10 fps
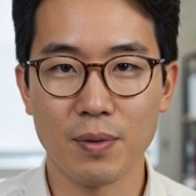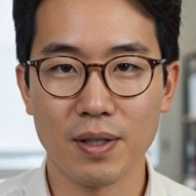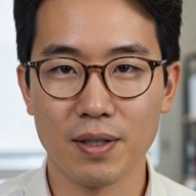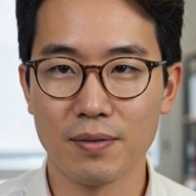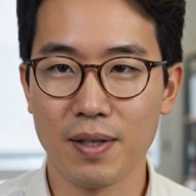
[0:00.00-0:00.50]

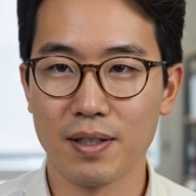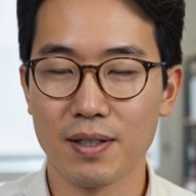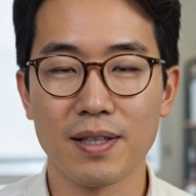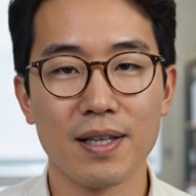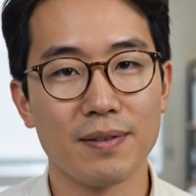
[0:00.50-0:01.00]
Windows
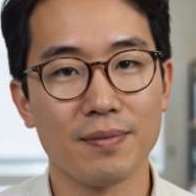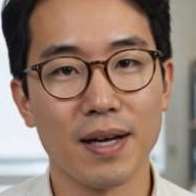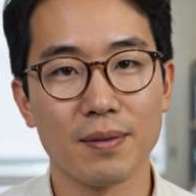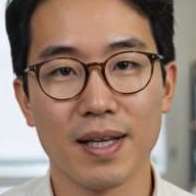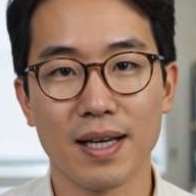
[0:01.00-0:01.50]
function that
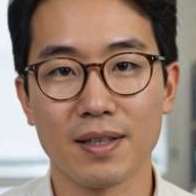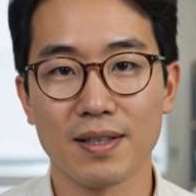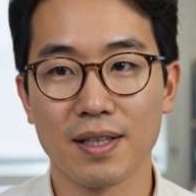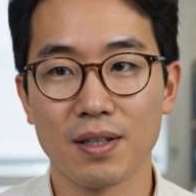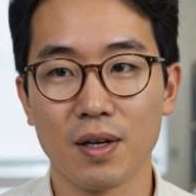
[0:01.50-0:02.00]

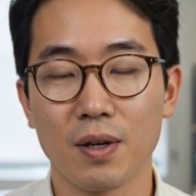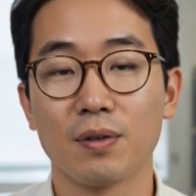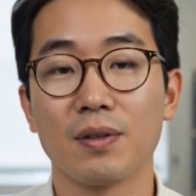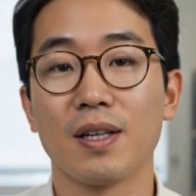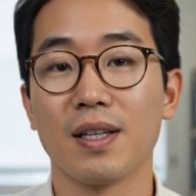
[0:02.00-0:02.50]
applications can
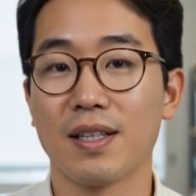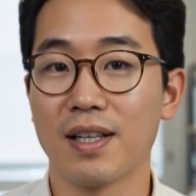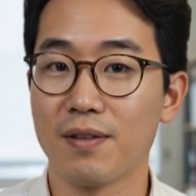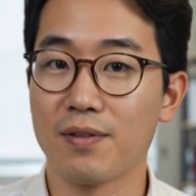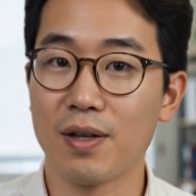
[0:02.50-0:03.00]
call,
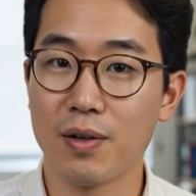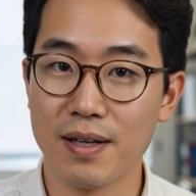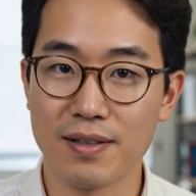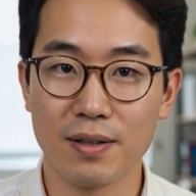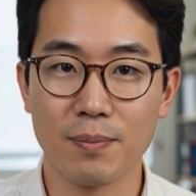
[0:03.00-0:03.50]
every
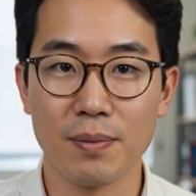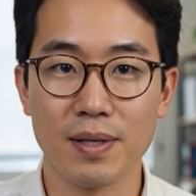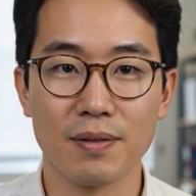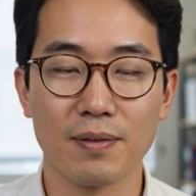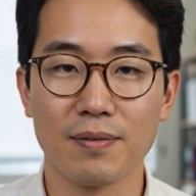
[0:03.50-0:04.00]
graphics
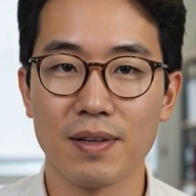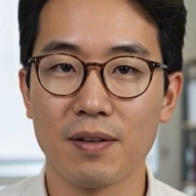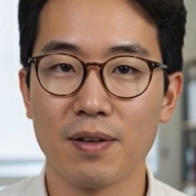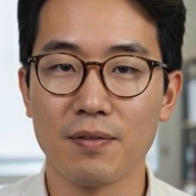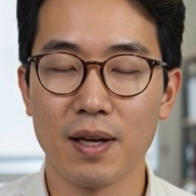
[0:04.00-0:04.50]
primitive,
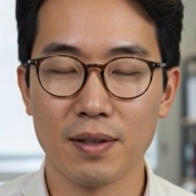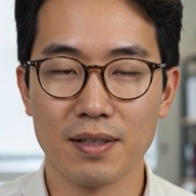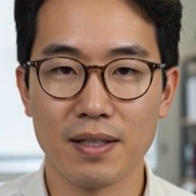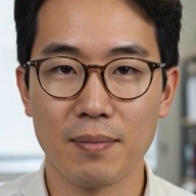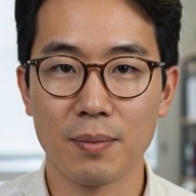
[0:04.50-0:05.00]
every file
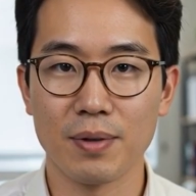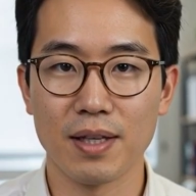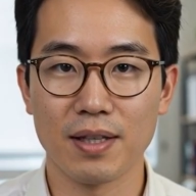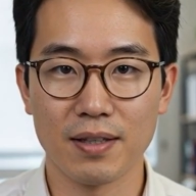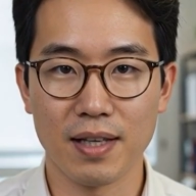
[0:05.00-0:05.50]
system
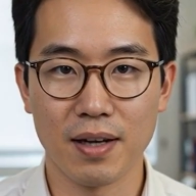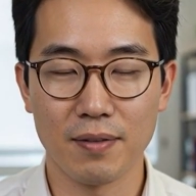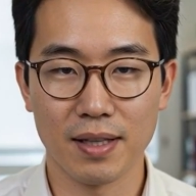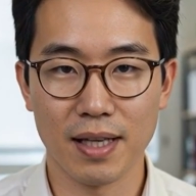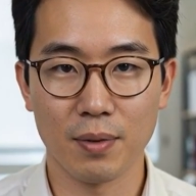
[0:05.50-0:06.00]
operation,
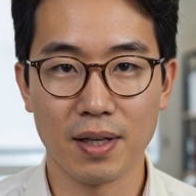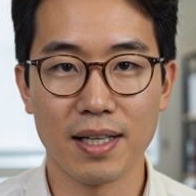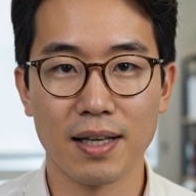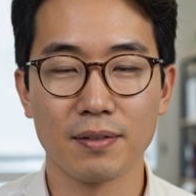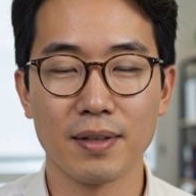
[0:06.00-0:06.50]
every
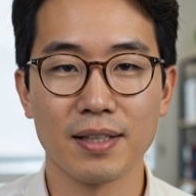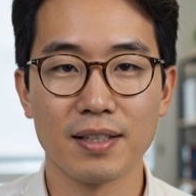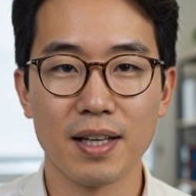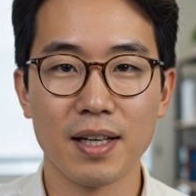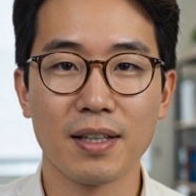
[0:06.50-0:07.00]
networking
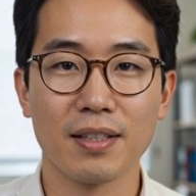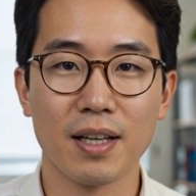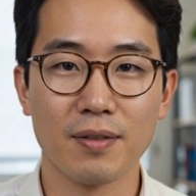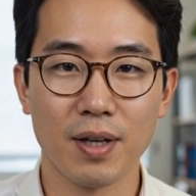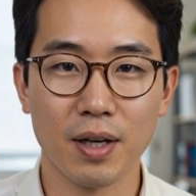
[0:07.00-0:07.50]
interface,
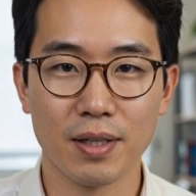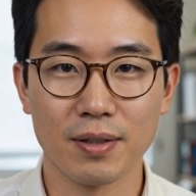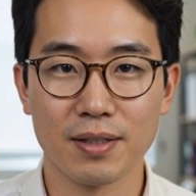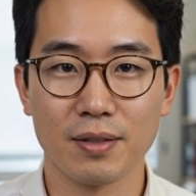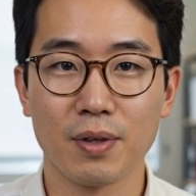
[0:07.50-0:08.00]
every audio
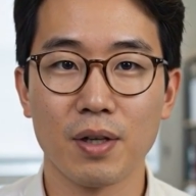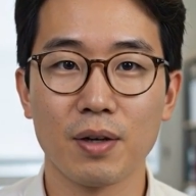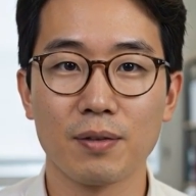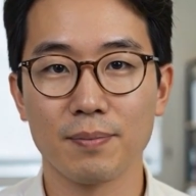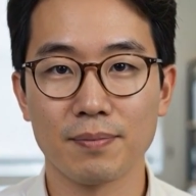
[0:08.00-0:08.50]
system
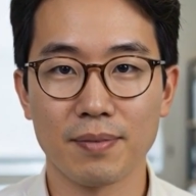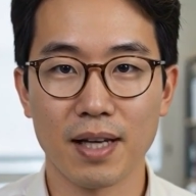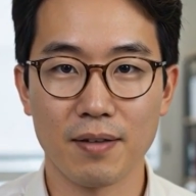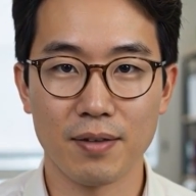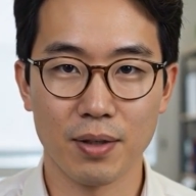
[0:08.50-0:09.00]
call,
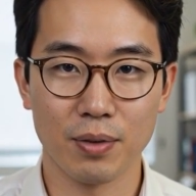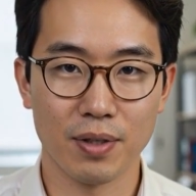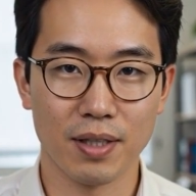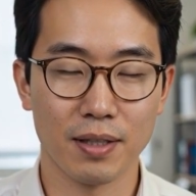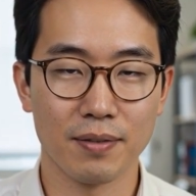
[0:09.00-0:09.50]
every
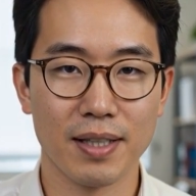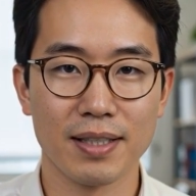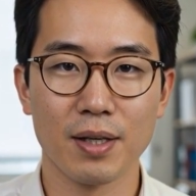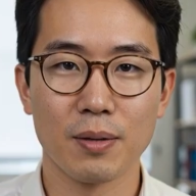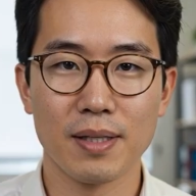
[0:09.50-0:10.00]
user
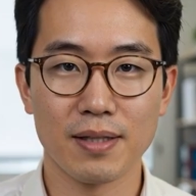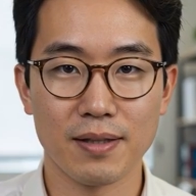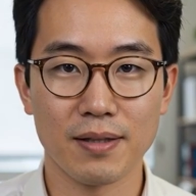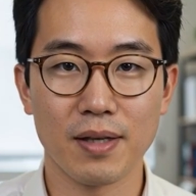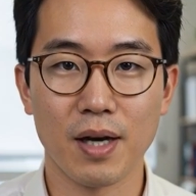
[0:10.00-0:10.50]
interface element,
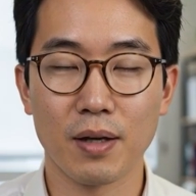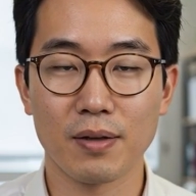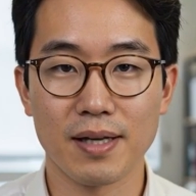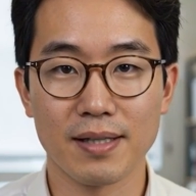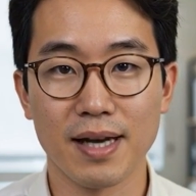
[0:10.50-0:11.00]
all
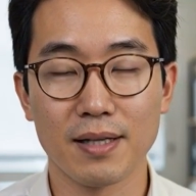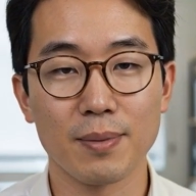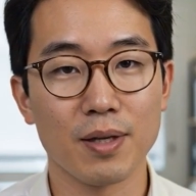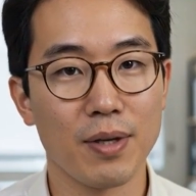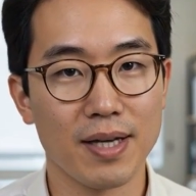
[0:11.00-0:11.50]
of it has to
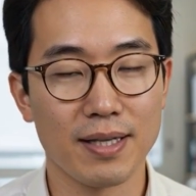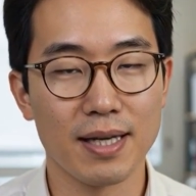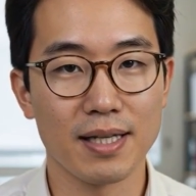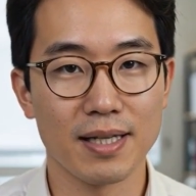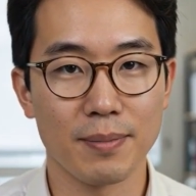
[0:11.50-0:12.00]
be
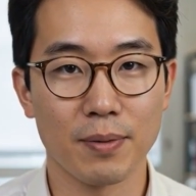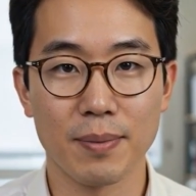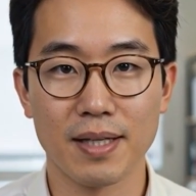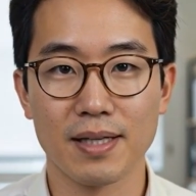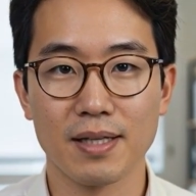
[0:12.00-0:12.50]
translated and
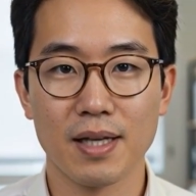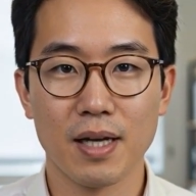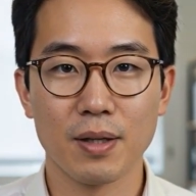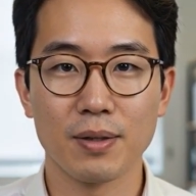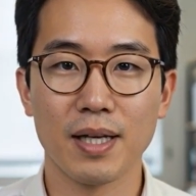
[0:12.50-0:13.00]
implemented in
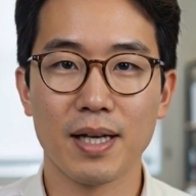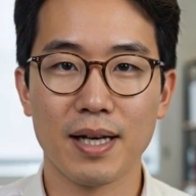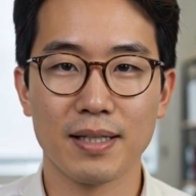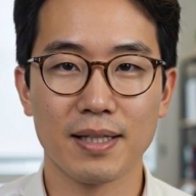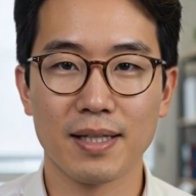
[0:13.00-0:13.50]
code
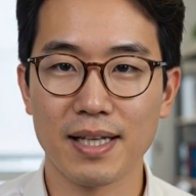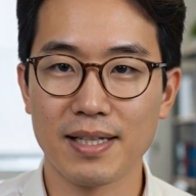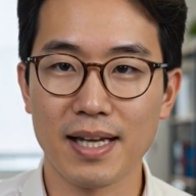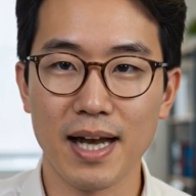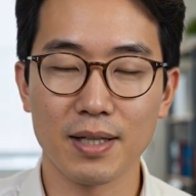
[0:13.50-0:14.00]
that
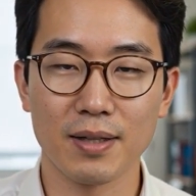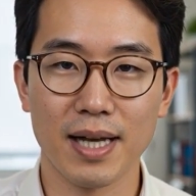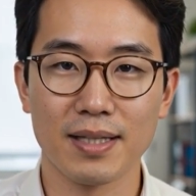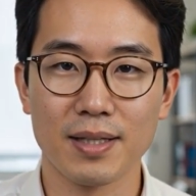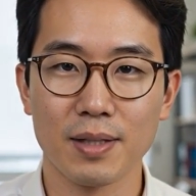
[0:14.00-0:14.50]
Linux can actually
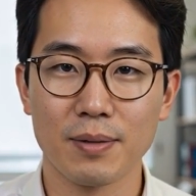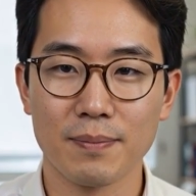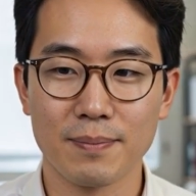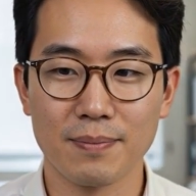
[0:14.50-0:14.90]
execute.